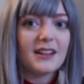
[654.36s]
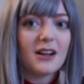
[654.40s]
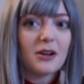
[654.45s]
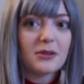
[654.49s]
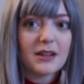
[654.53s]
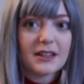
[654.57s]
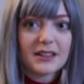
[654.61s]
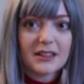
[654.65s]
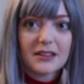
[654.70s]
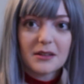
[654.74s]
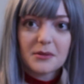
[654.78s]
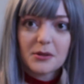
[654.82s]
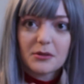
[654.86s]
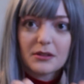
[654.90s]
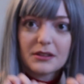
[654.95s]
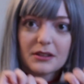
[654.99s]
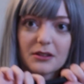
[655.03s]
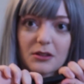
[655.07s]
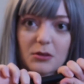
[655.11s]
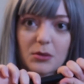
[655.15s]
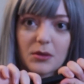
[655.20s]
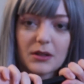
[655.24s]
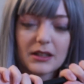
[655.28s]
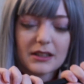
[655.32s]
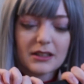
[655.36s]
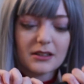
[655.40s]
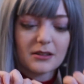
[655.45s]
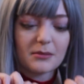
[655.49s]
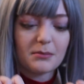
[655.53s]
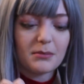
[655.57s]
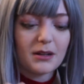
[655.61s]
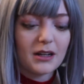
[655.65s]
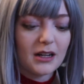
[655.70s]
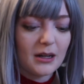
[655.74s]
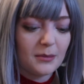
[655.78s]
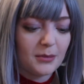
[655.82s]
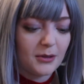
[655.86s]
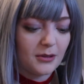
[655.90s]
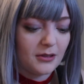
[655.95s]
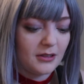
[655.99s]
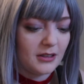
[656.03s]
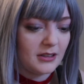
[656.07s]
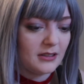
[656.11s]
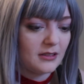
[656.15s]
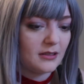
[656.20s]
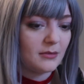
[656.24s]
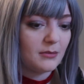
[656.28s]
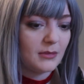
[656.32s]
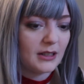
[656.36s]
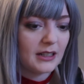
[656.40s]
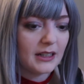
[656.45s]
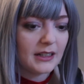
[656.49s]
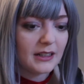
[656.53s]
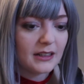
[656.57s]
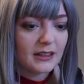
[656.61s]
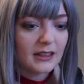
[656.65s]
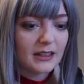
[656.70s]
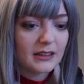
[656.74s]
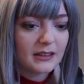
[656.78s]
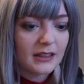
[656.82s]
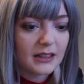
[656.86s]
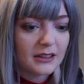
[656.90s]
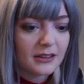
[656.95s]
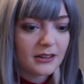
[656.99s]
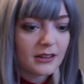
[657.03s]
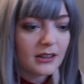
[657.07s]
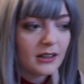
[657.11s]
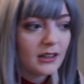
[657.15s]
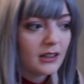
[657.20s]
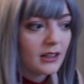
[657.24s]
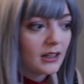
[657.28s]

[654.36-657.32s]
Okay, now I'm going to quick pop on my eyeliner,